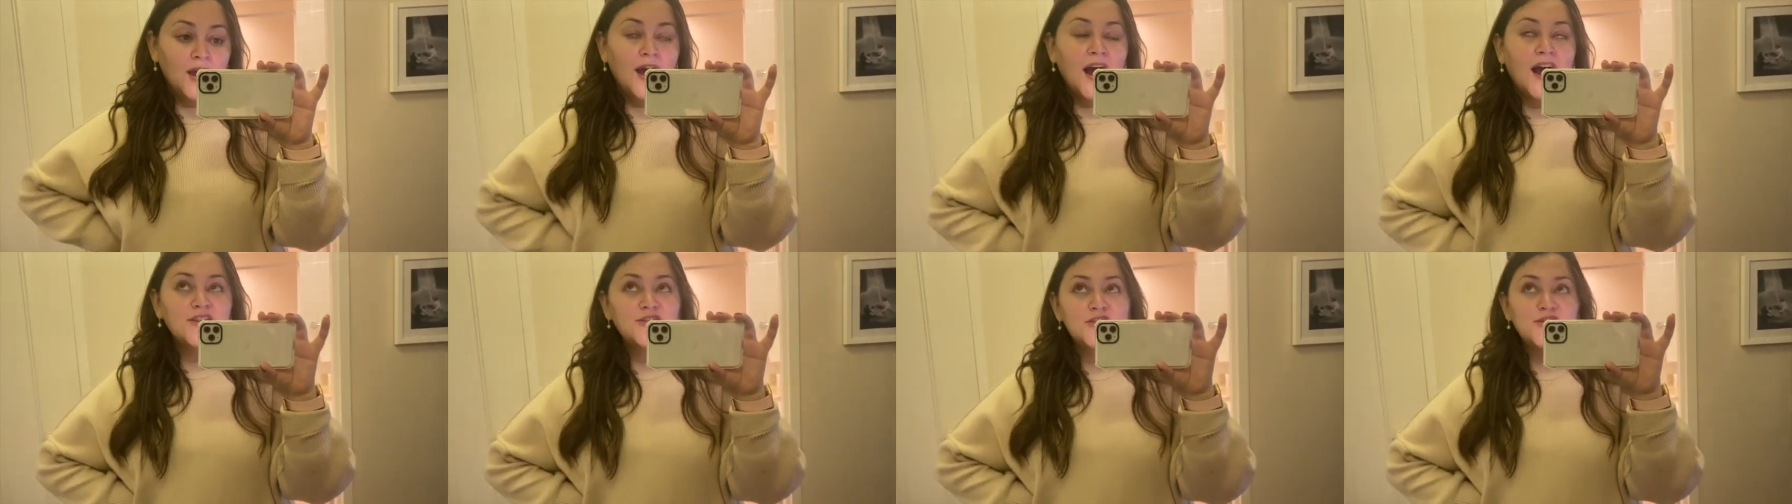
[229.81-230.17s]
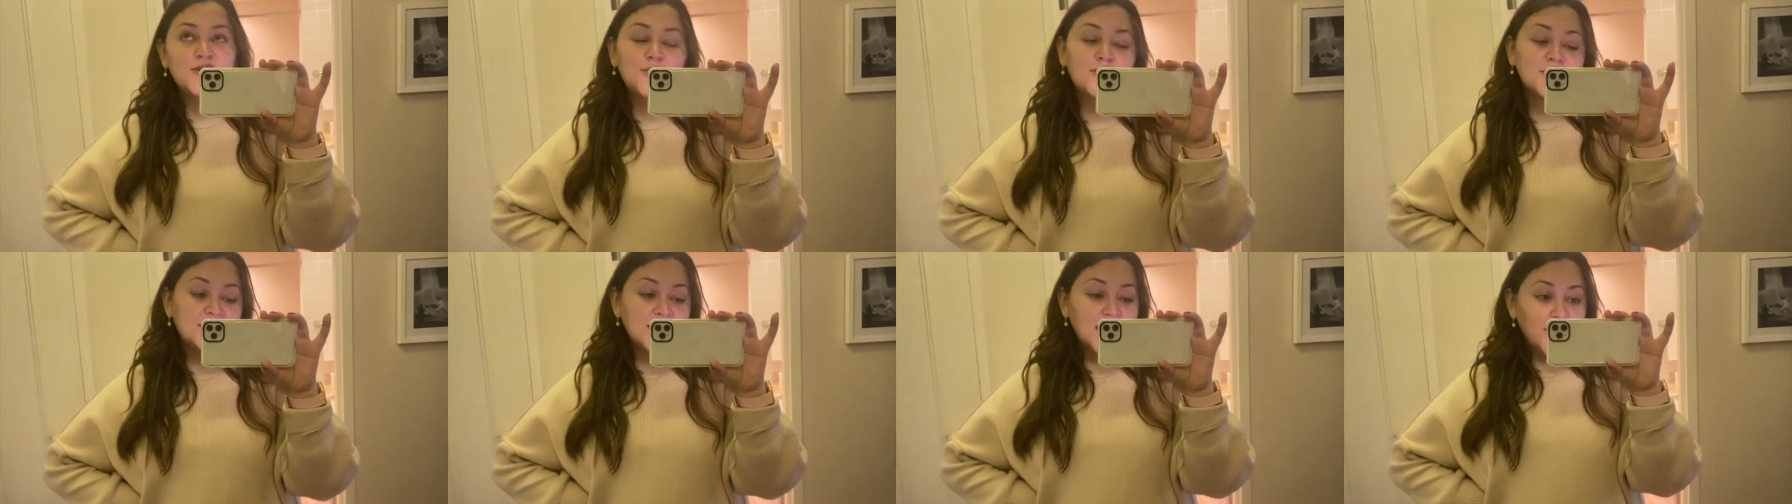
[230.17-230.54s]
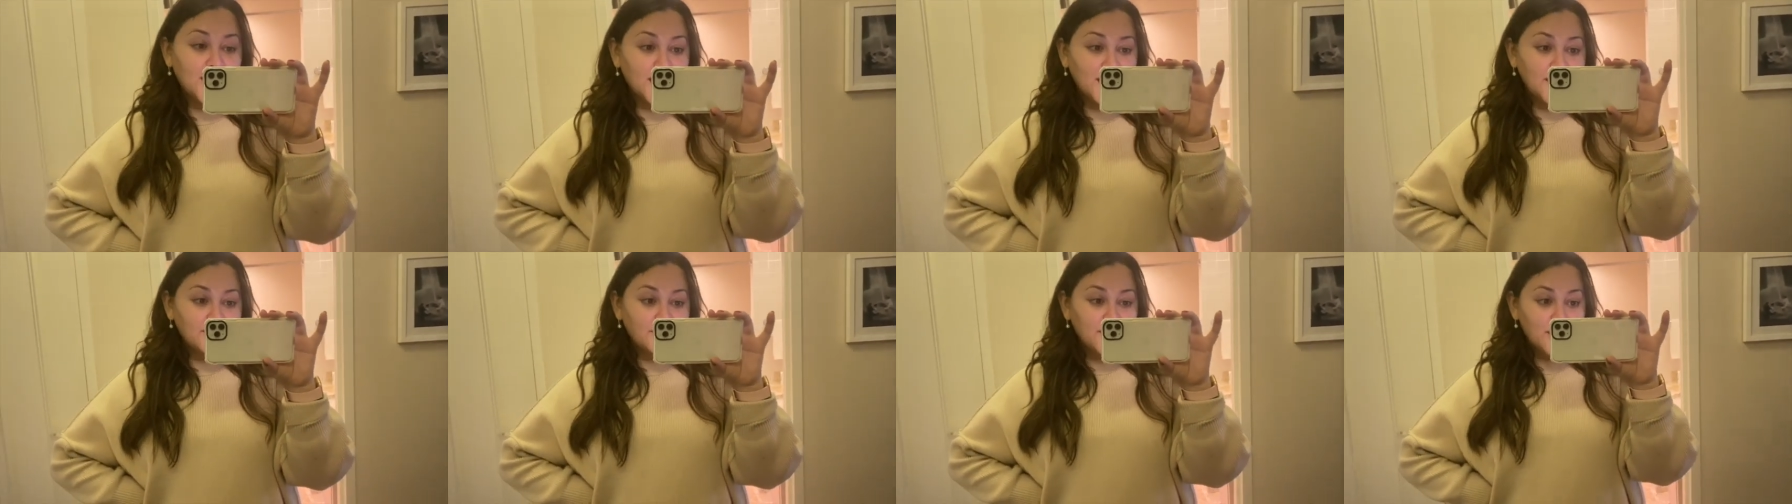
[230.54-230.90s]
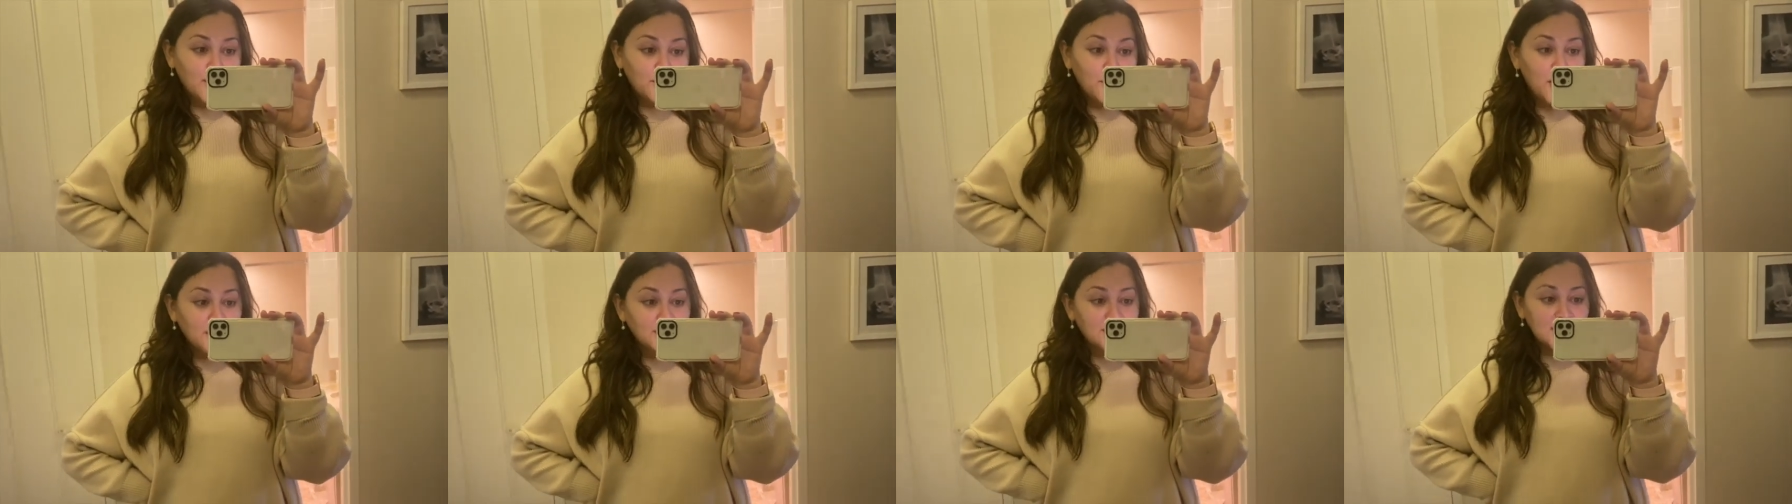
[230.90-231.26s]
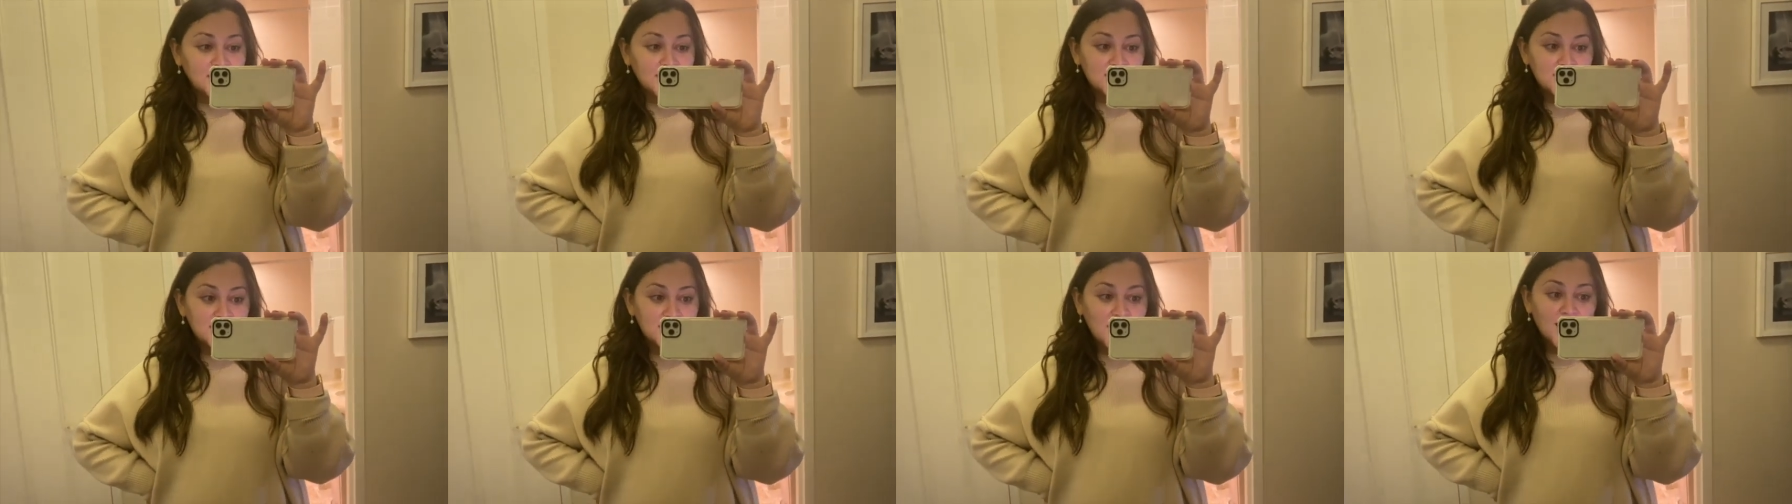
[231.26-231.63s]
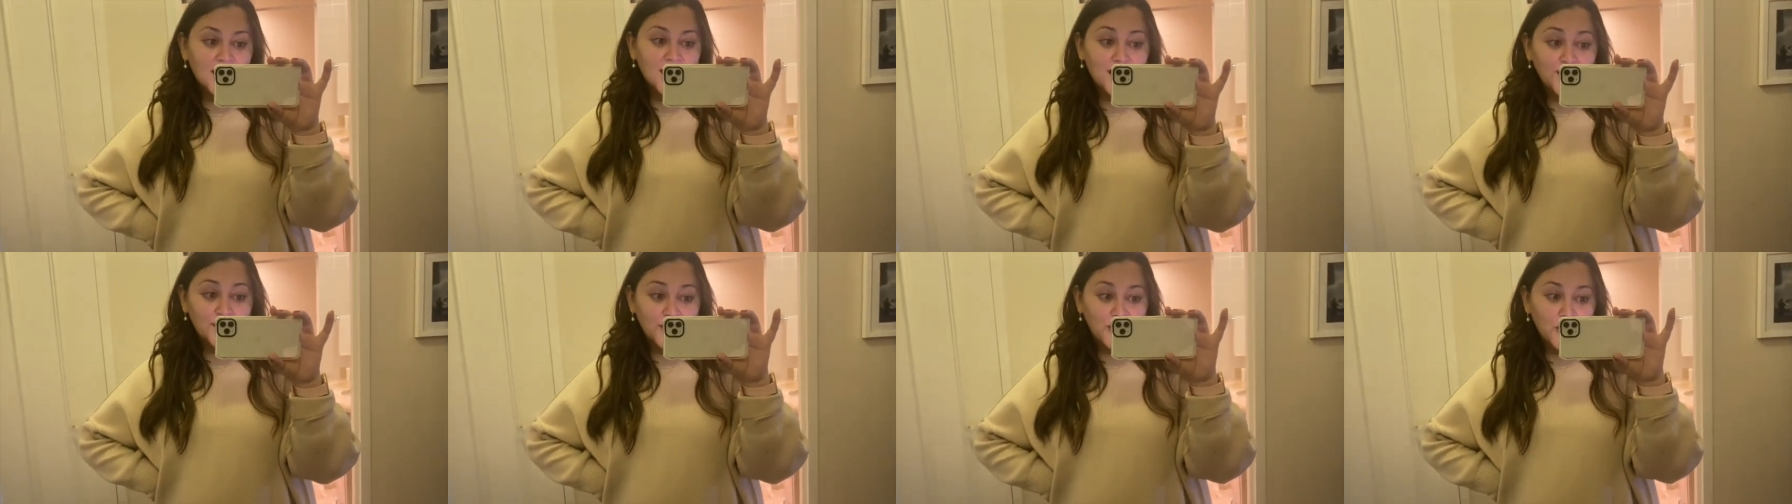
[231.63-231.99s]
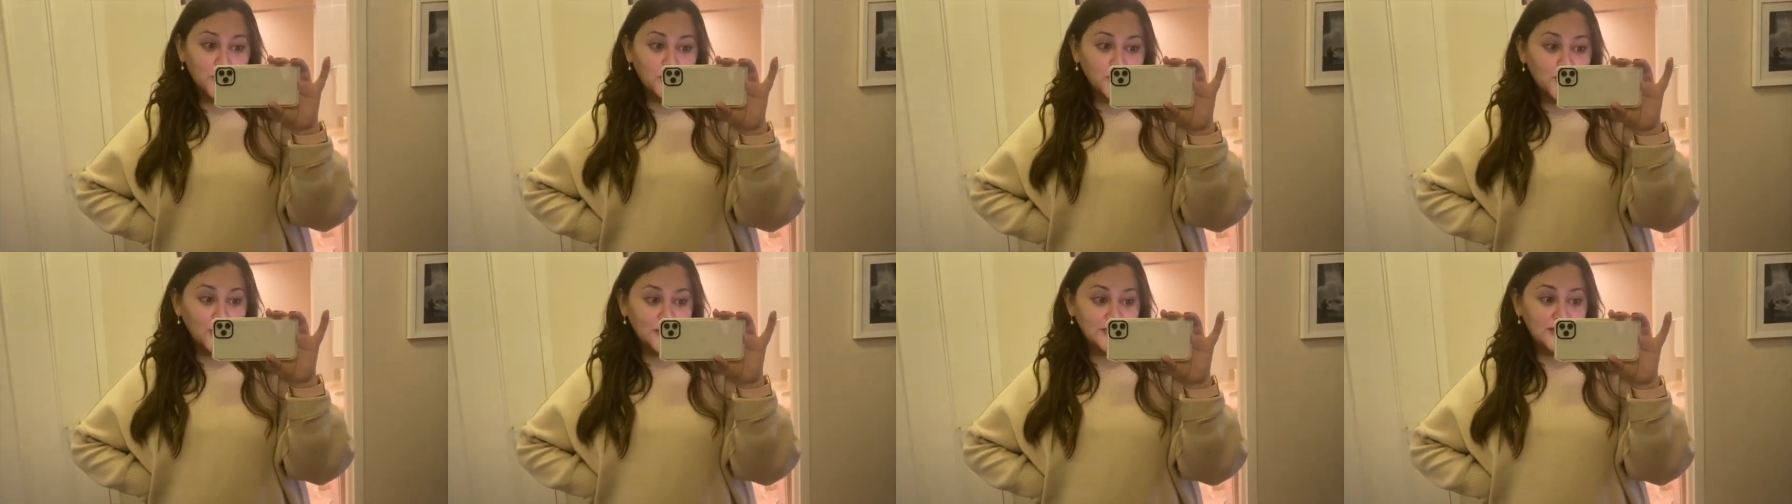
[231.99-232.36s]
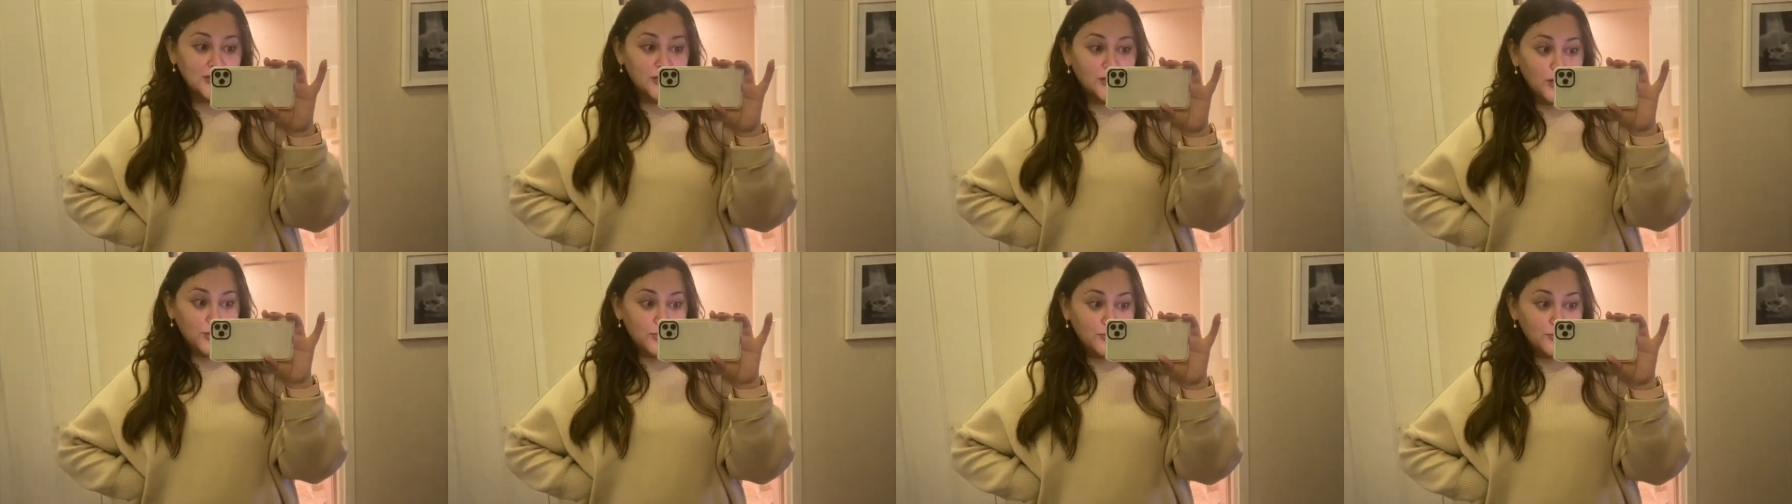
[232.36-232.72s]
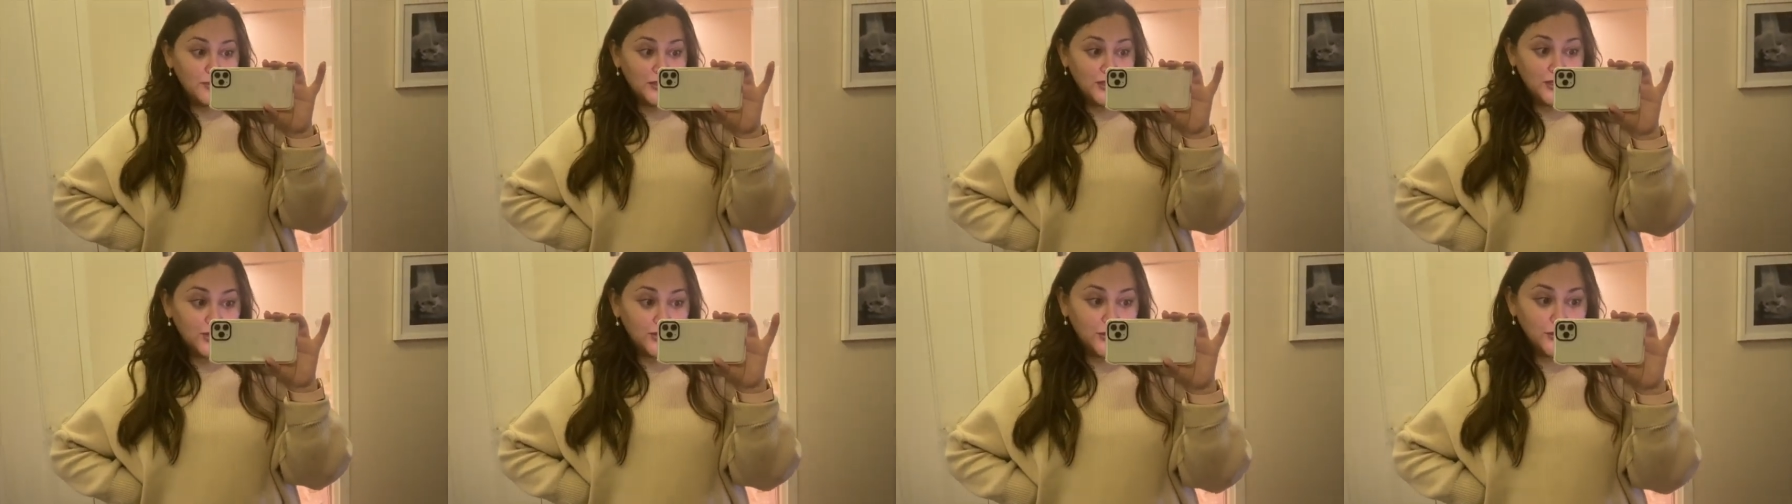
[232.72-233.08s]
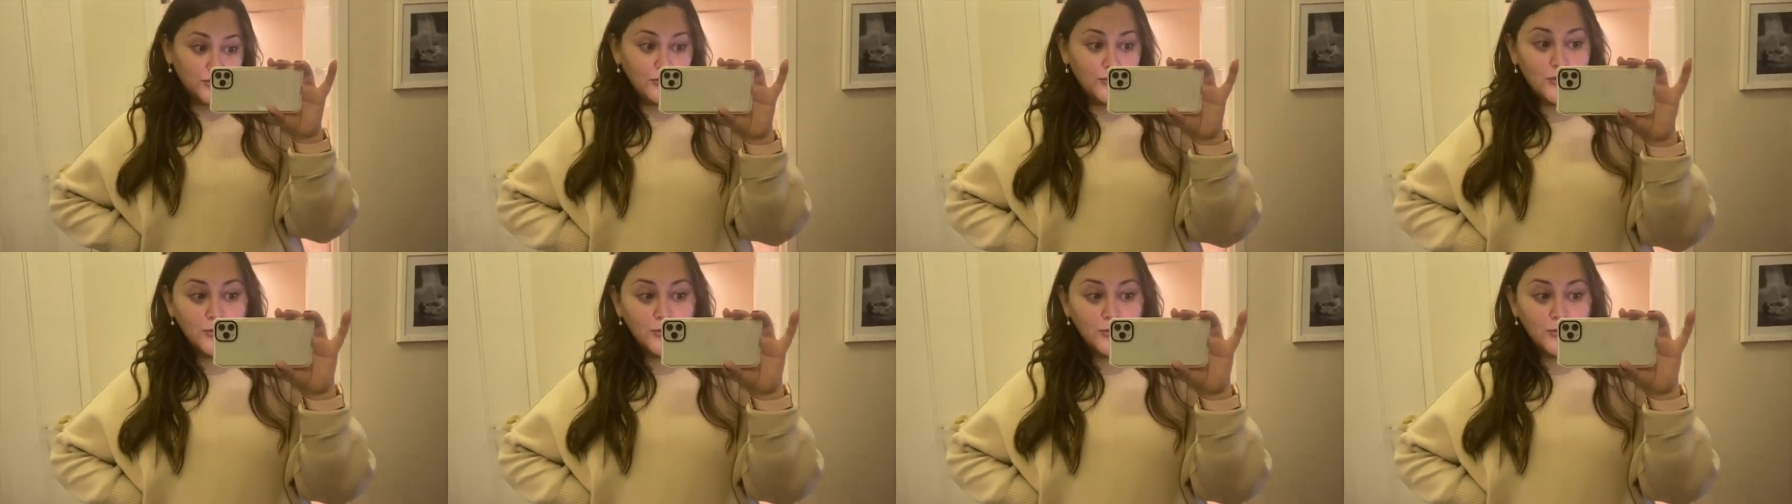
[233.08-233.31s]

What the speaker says: I just know this area very well, because if you don't know, I did go to BU.